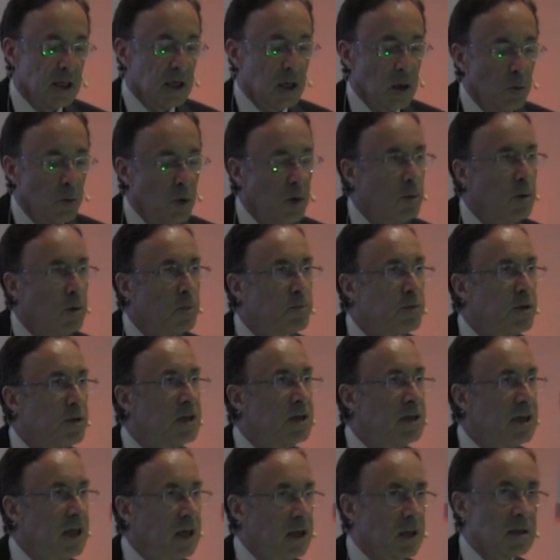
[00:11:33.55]
we would
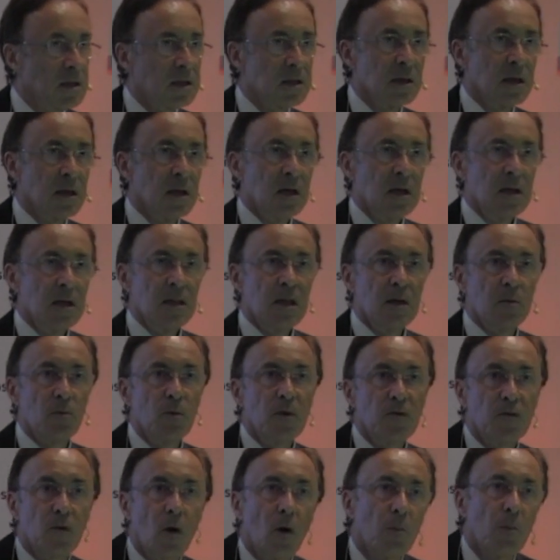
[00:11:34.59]
predict that
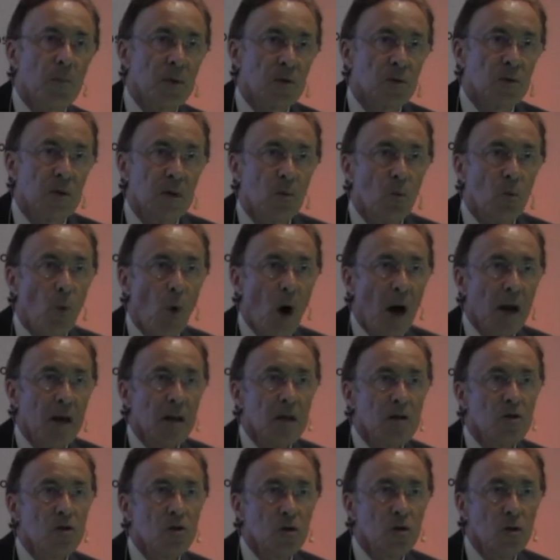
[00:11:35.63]
we've got between 1
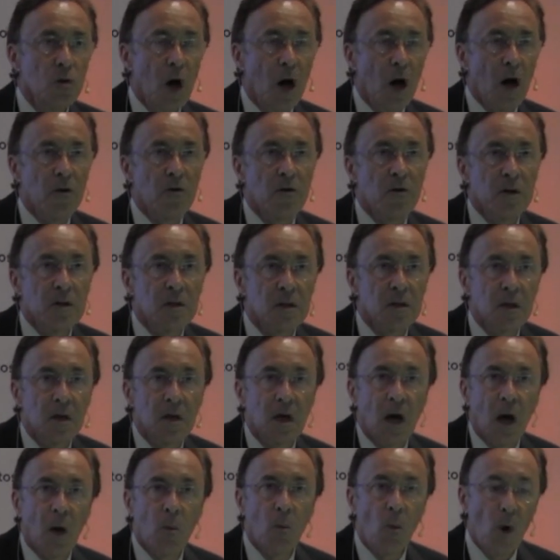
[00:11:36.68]
in 200
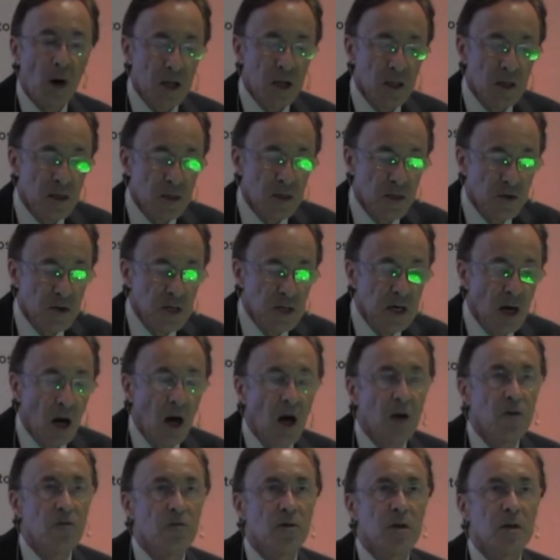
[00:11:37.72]
and 1 in
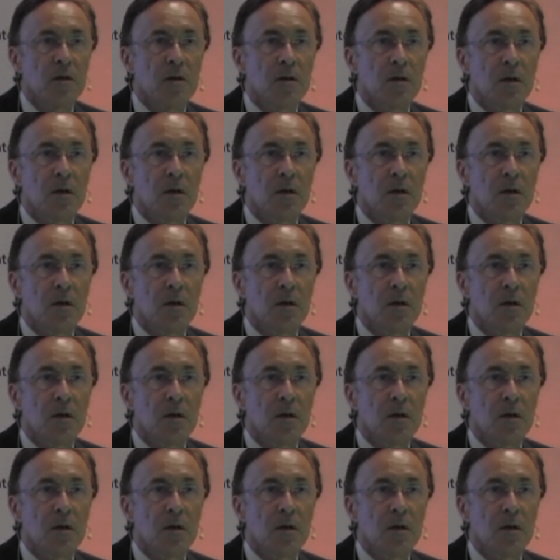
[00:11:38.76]
300